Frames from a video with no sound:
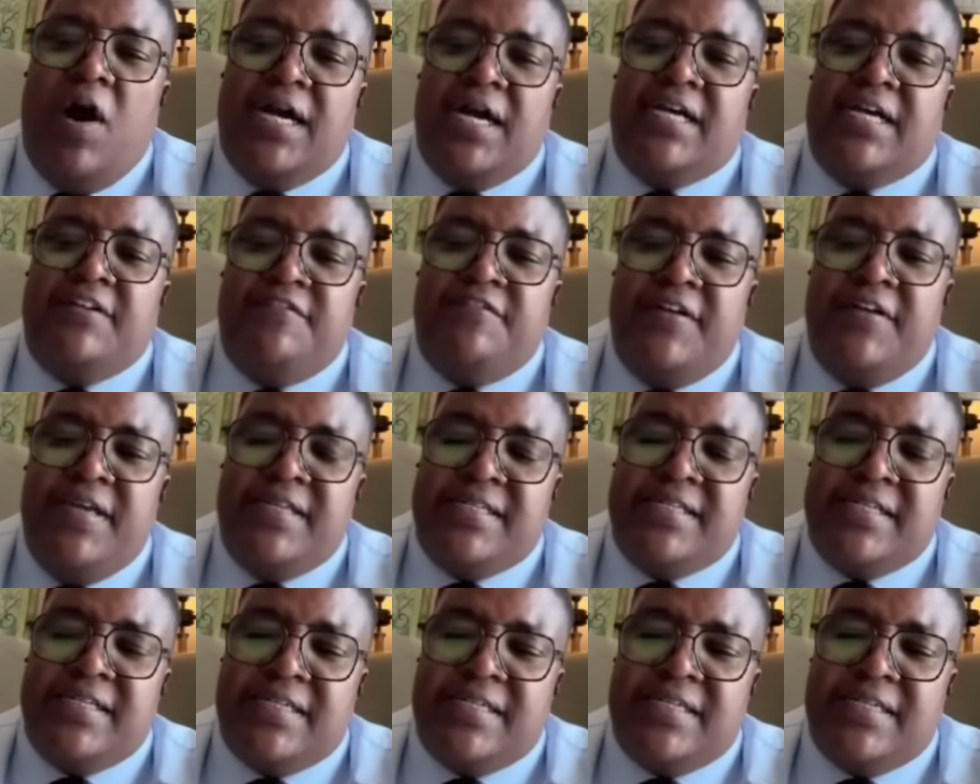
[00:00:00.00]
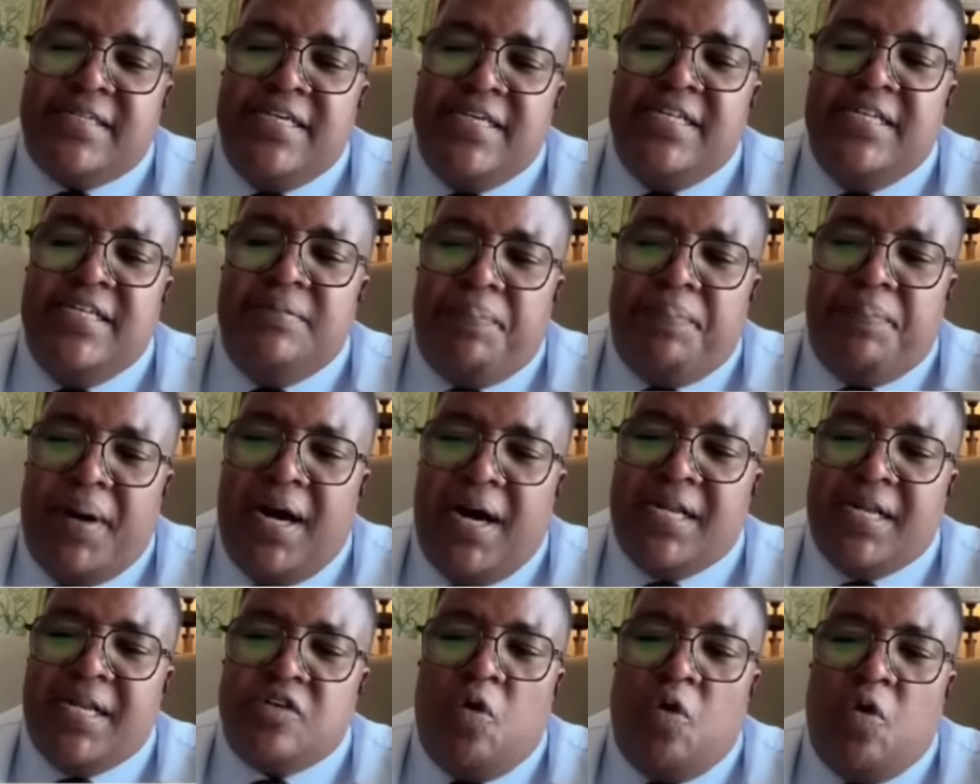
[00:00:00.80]
aggravated in
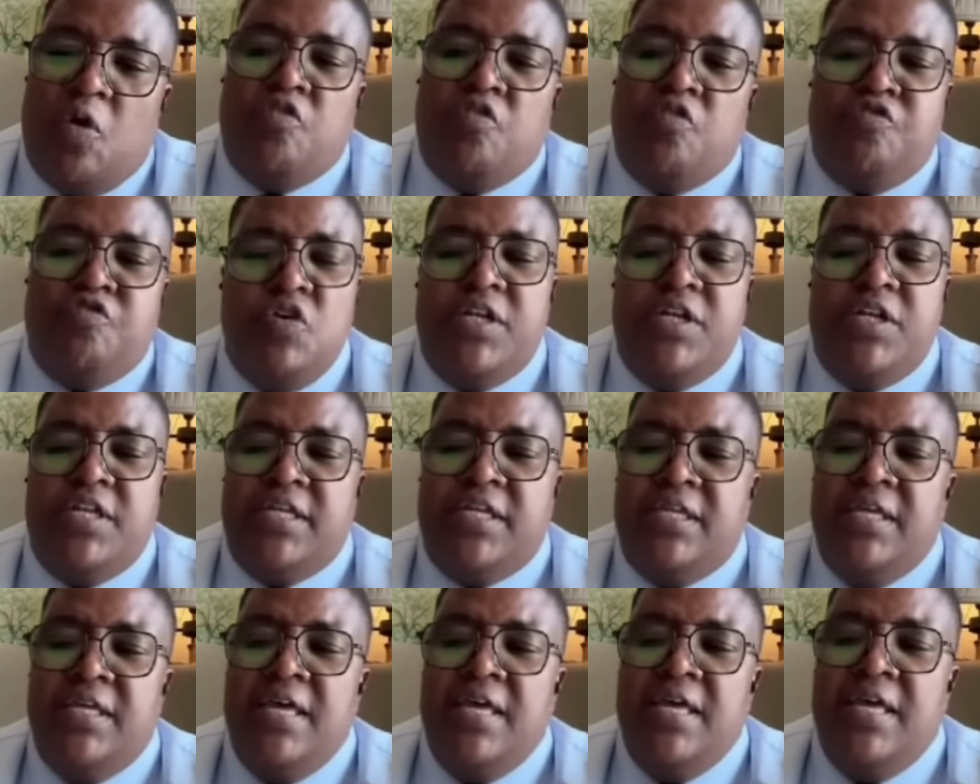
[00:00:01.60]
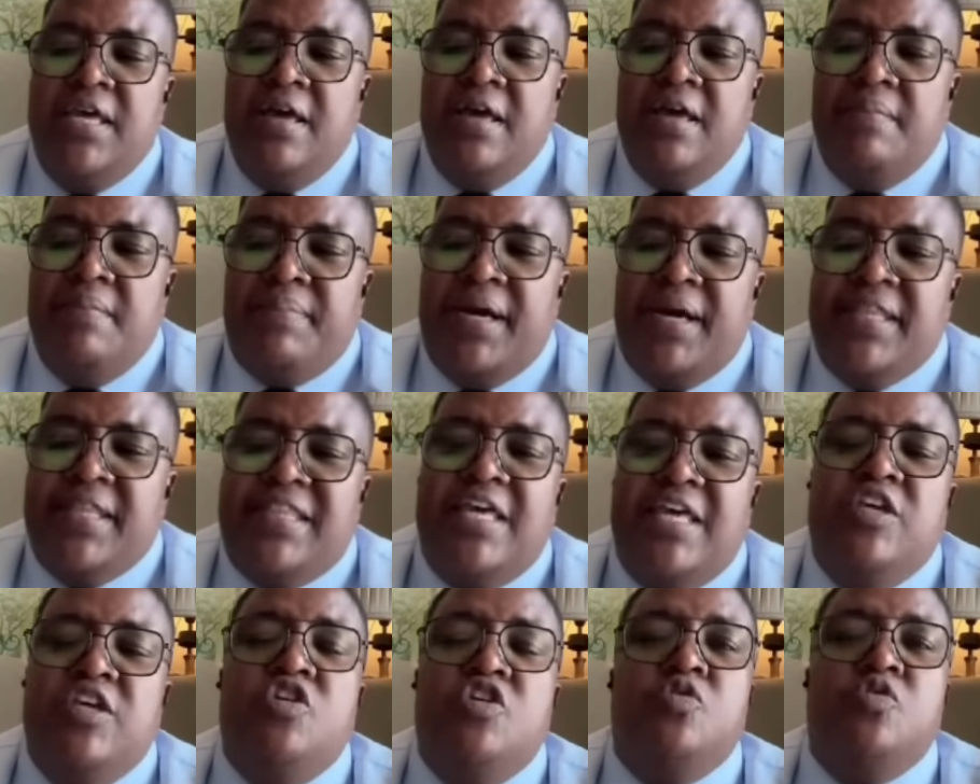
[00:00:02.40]
part or fully by
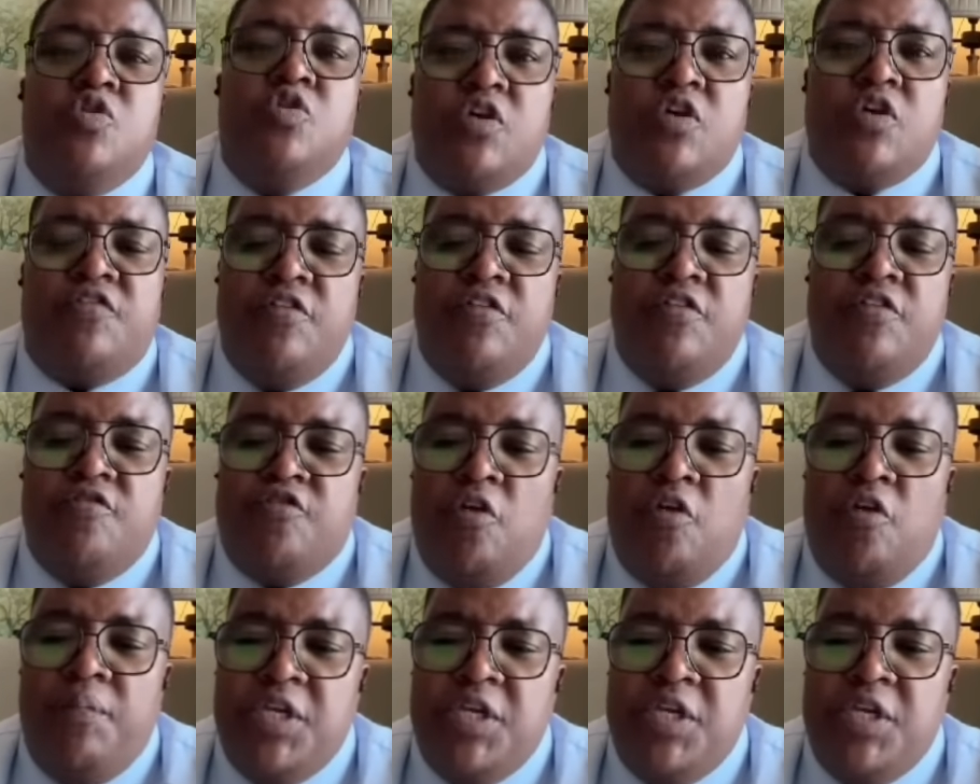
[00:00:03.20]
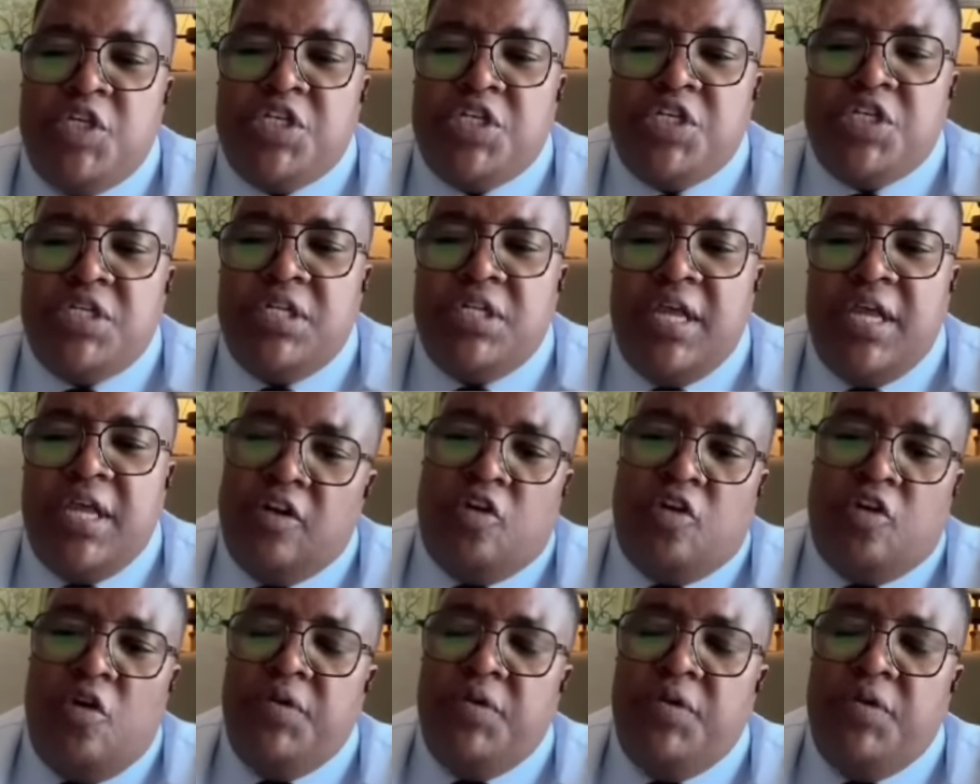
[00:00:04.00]
the use of information
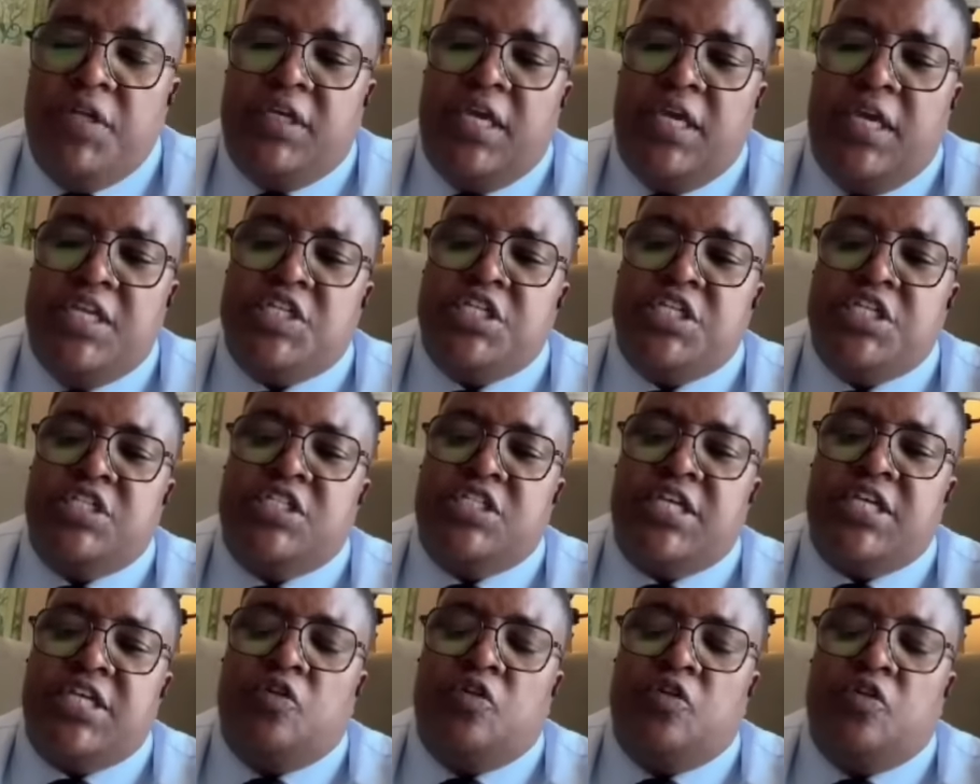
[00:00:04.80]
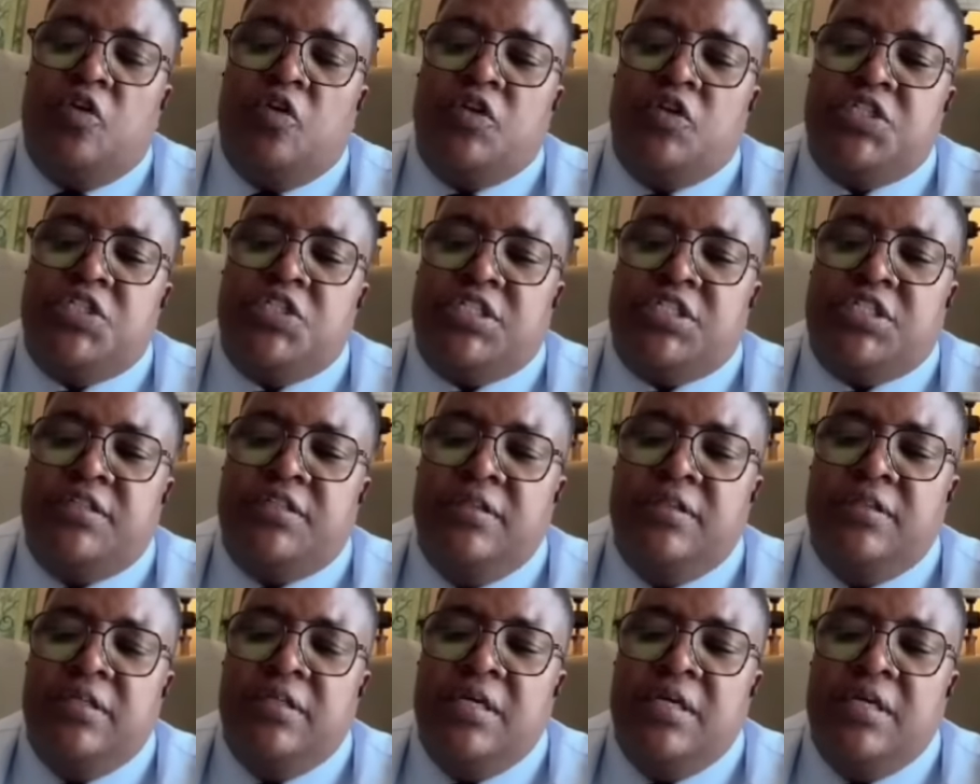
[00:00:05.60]
and communication technology,
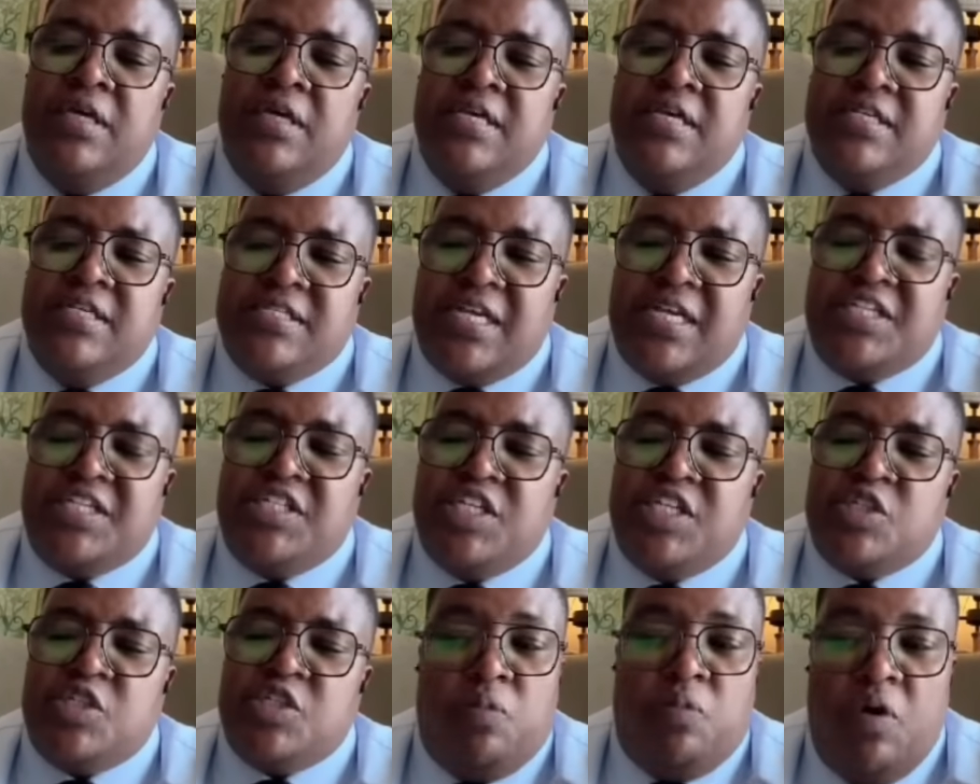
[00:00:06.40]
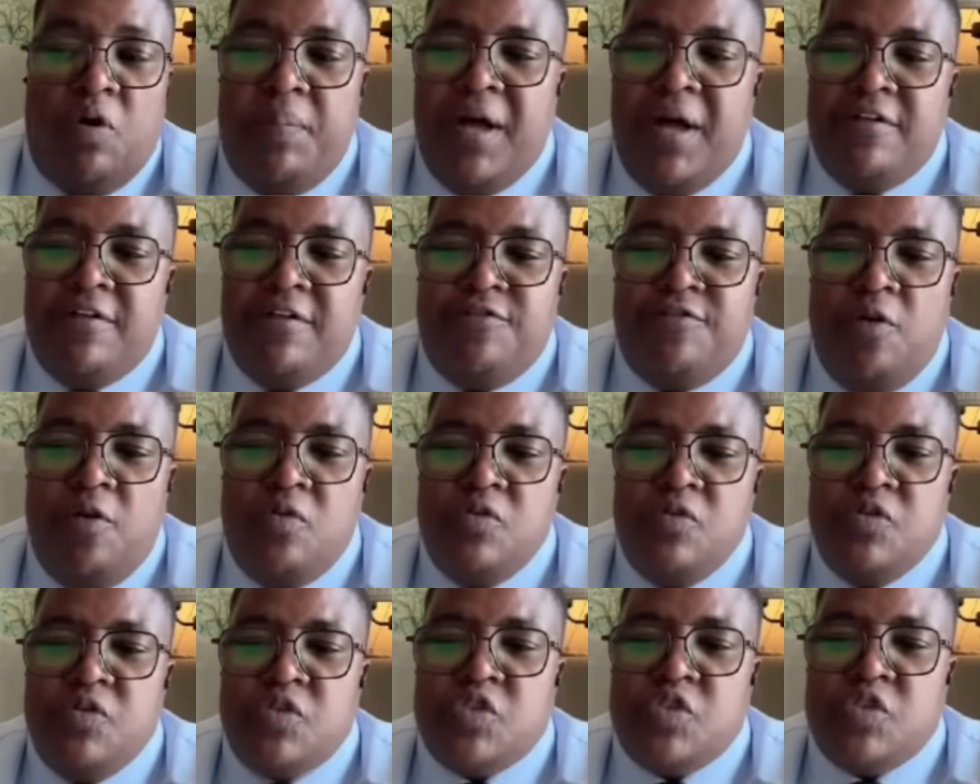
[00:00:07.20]
such as mobile
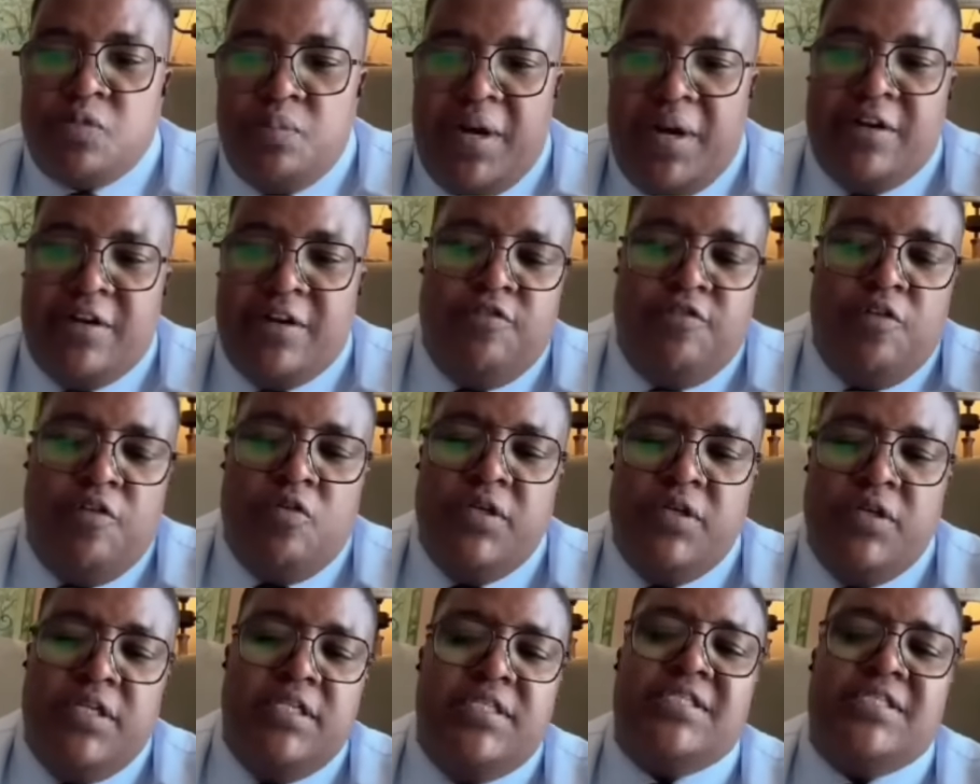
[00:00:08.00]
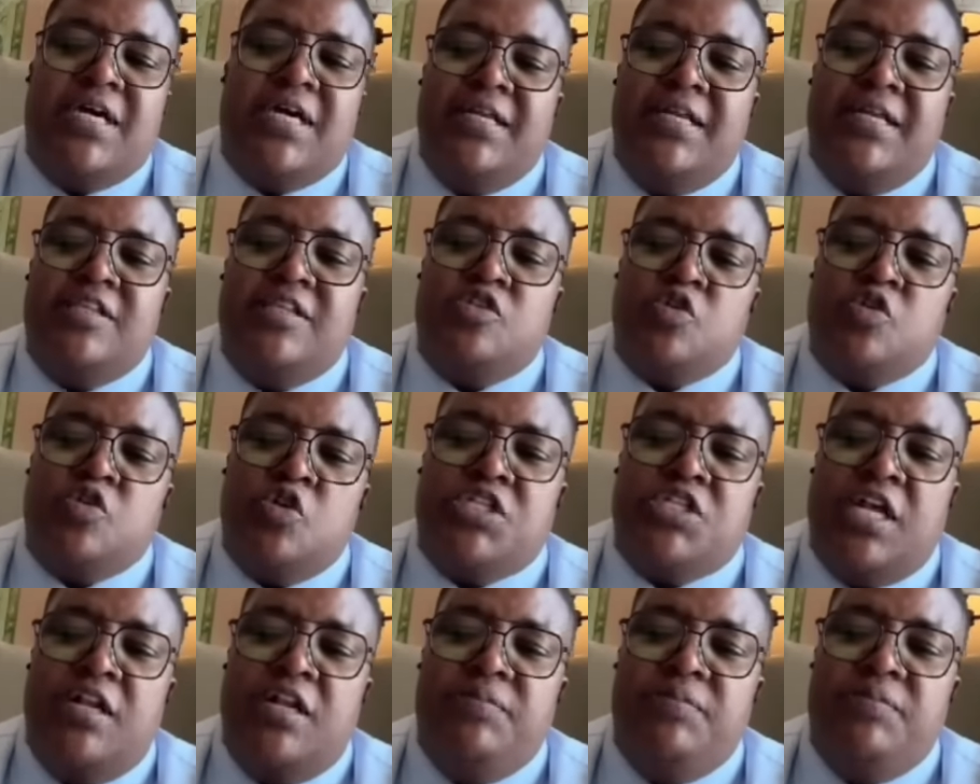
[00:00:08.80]
phones, smartphone, internet,
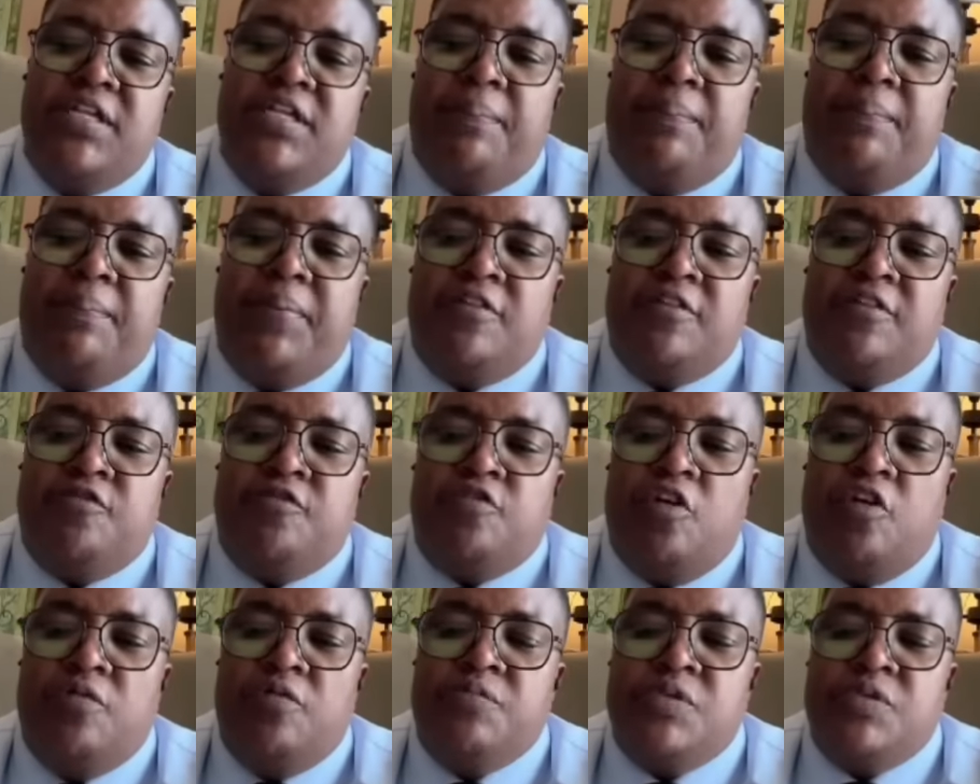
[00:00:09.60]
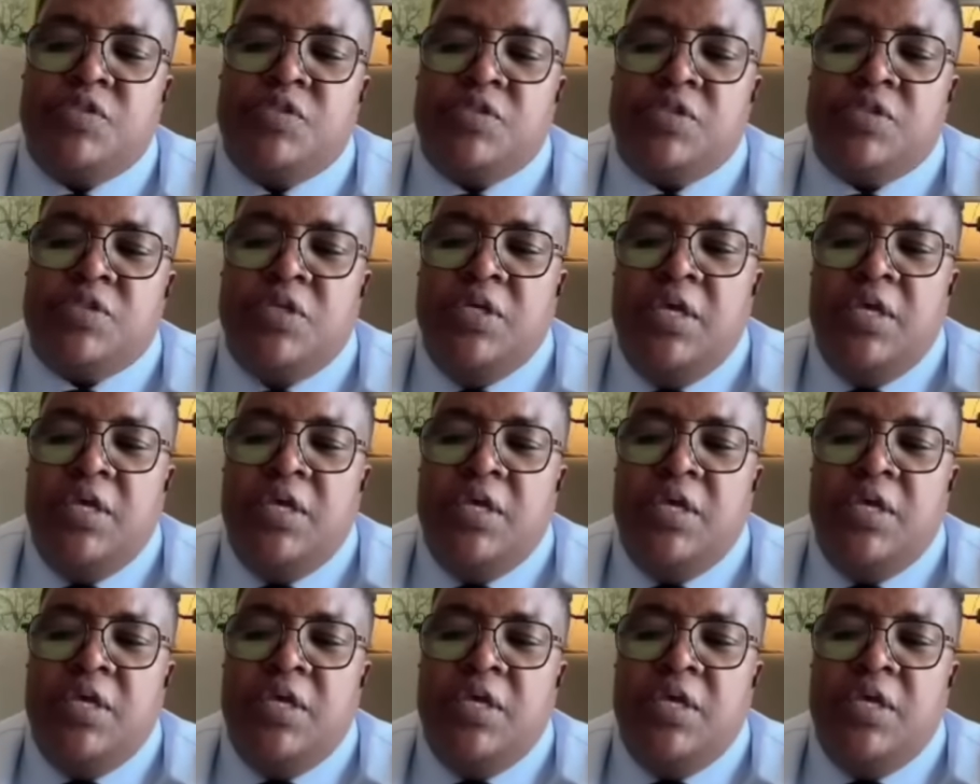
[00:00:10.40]
social media platforms,